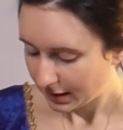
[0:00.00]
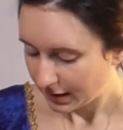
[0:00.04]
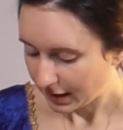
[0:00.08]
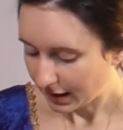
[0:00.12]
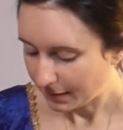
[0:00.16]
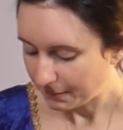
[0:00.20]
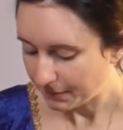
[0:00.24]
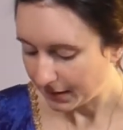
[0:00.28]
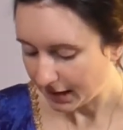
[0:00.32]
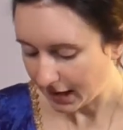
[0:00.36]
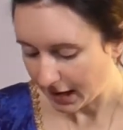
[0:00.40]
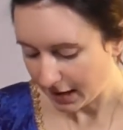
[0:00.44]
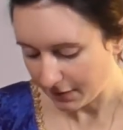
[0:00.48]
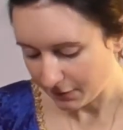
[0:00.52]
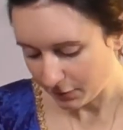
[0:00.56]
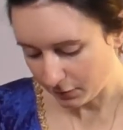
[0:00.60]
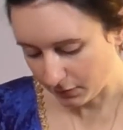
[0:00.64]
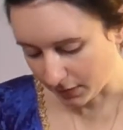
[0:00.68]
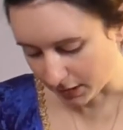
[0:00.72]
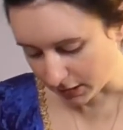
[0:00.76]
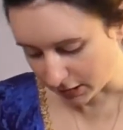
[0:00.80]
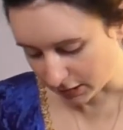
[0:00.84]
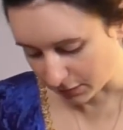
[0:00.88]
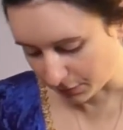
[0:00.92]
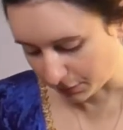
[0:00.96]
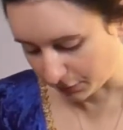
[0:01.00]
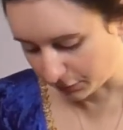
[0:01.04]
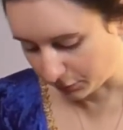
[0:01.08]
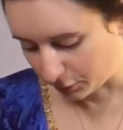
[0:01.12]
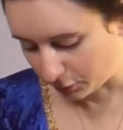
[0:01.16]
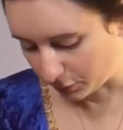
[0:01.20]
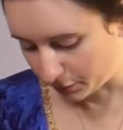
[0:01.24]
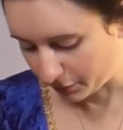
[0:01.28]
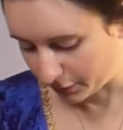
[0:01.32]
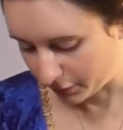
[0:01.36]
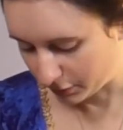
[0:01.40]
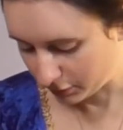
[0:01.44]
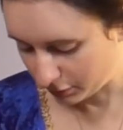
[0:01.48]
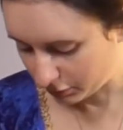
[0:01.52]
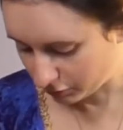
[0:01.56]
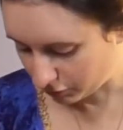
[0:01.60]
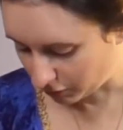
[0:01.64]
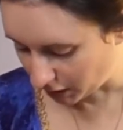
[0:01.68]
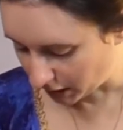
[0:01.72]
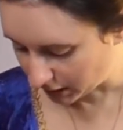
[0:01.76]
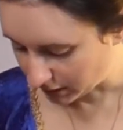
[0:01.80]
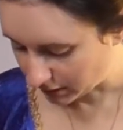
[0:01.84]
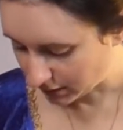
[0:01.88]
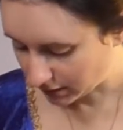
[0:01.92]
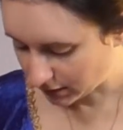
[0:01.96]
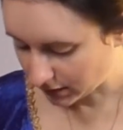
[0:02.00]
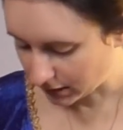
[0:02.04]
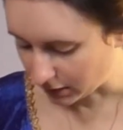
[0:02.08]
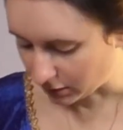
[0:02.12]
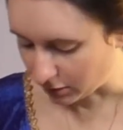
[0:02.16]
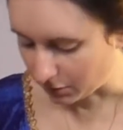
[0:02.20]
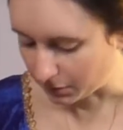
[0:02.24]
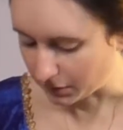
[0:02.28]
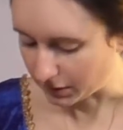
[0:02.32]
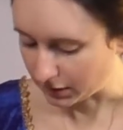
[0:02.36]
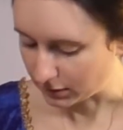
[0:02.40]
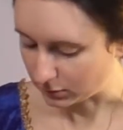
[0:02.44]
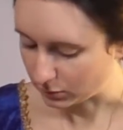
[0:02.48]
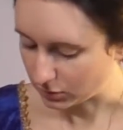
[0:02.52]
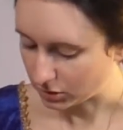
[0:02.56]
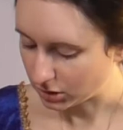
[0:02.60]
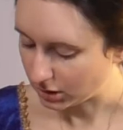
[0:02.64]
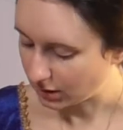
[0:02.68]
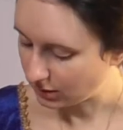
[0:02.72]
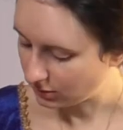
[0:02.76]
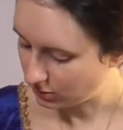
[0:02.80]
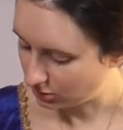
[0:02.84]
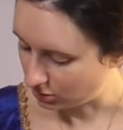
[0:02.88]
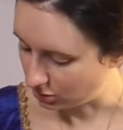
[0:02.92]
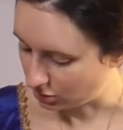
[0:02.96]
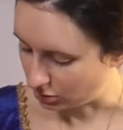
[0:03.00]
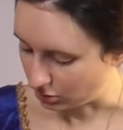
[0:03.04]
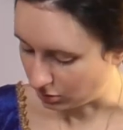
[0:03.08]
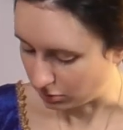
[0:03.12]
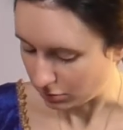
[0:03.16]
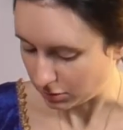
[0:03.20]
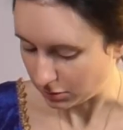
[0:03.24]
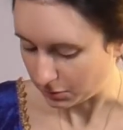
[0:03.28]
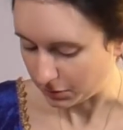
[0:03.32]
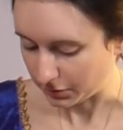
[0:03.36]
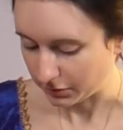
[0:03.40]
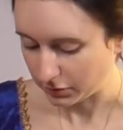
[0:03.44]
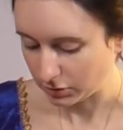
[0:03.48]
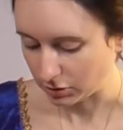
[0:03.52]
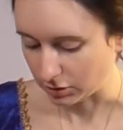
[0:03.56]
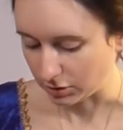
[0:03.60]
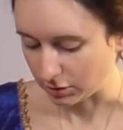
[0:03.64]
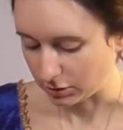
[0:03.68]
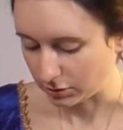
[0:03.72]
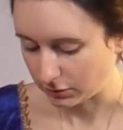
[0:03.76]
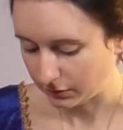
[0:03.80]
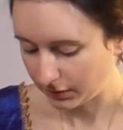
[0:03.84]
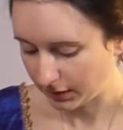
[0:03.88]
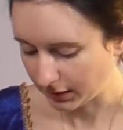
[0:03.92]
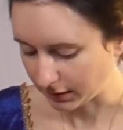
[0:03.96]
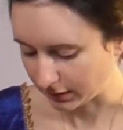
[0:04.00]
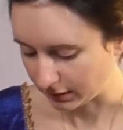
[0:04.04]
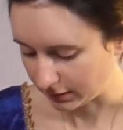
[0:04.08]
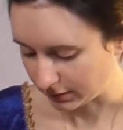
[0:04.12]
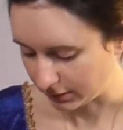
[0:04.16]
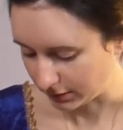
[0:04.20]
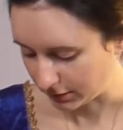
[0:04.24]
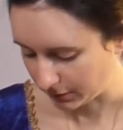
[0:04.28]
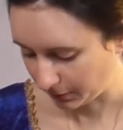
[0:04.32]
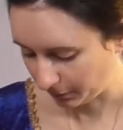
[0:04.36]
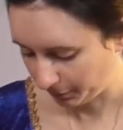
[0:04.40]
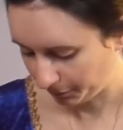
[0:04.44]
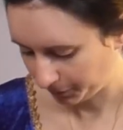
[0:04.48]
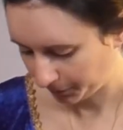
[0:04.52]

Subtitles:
and be ever ready to perform those rites and ceremonies which are instituted by the Church of England.